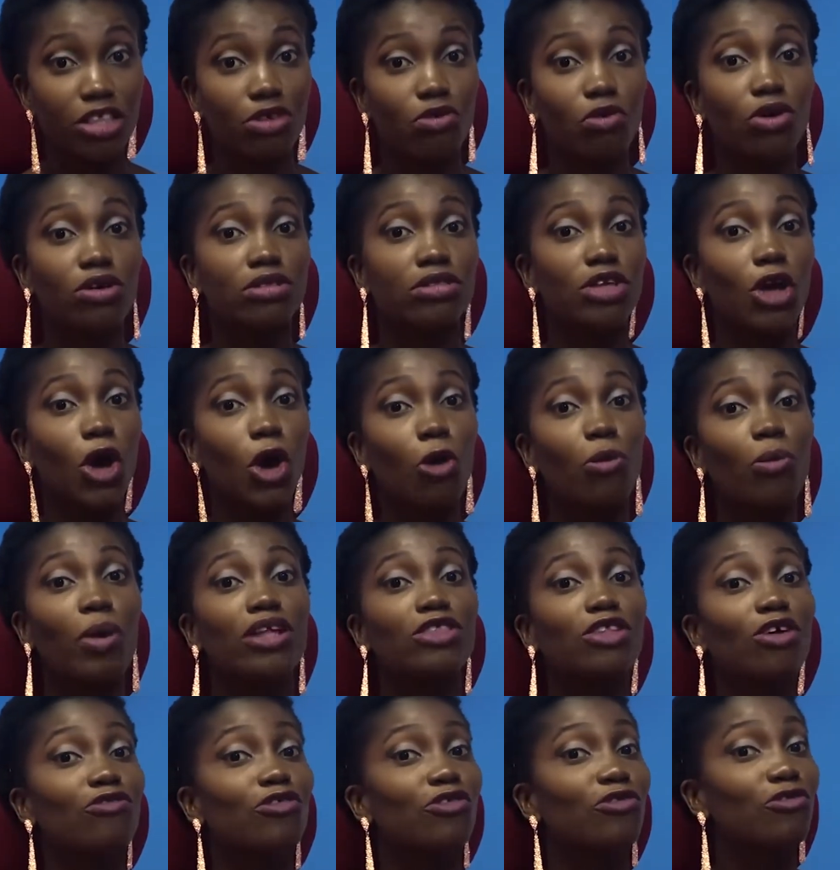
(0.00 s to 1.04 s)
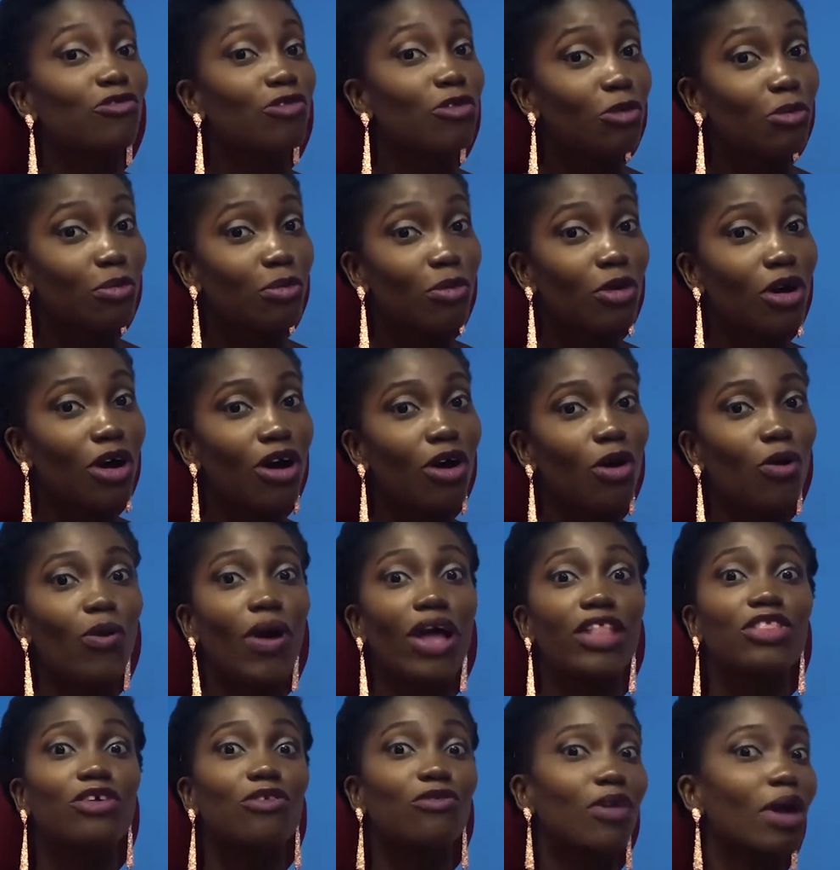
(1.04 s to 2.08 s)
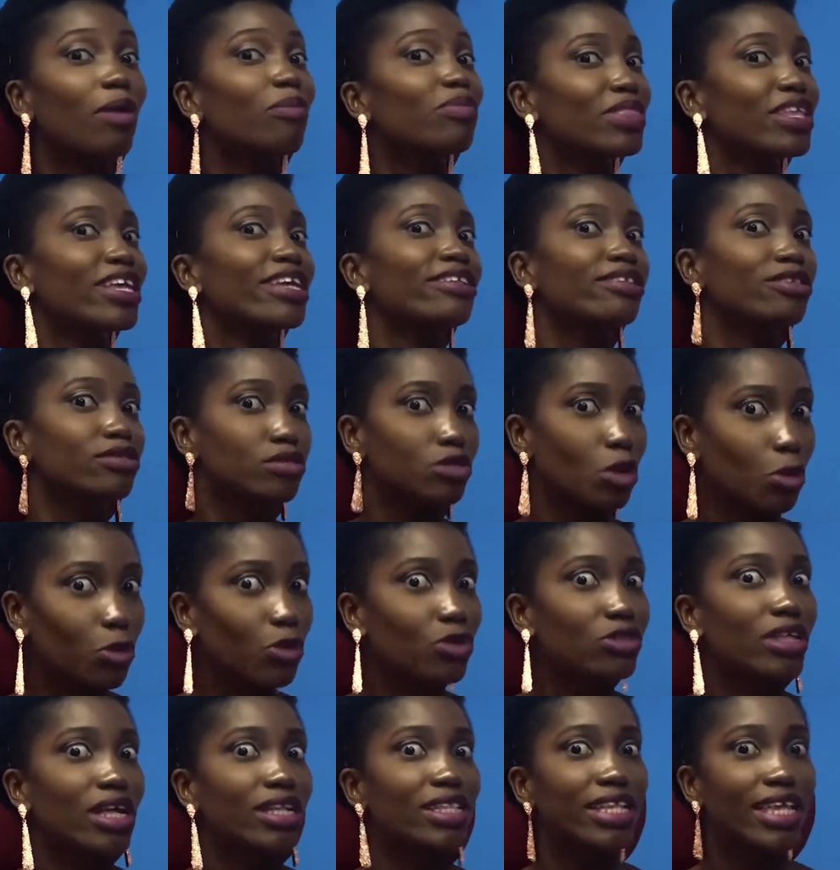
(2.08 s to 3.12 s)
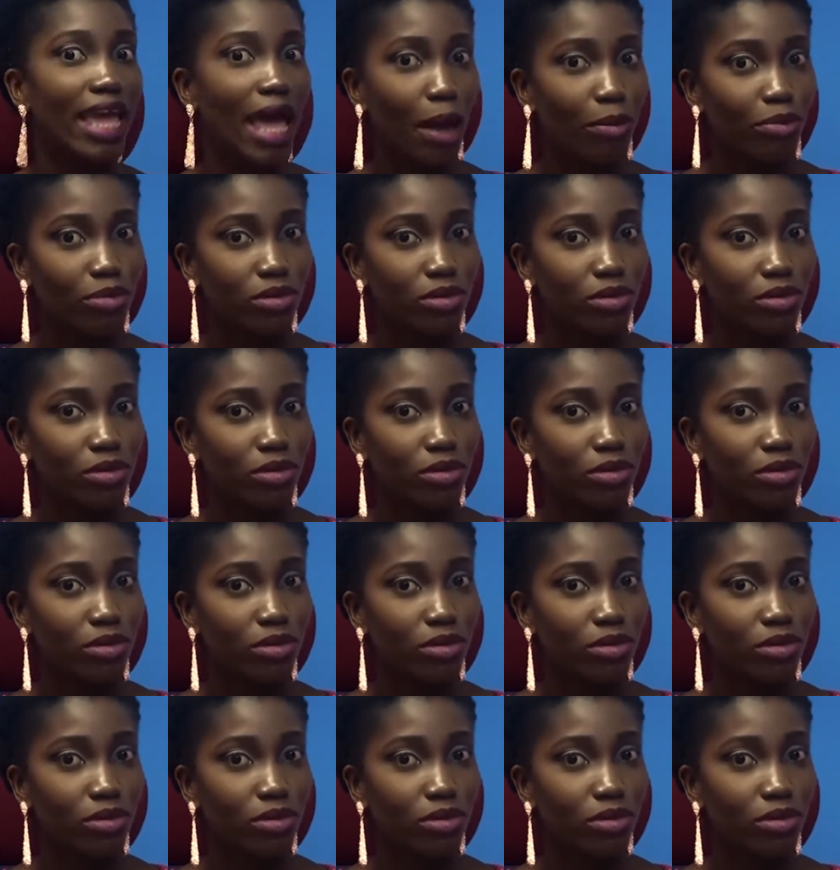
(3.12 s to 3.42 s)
and he was the occupant of the room where the rape thing supposedly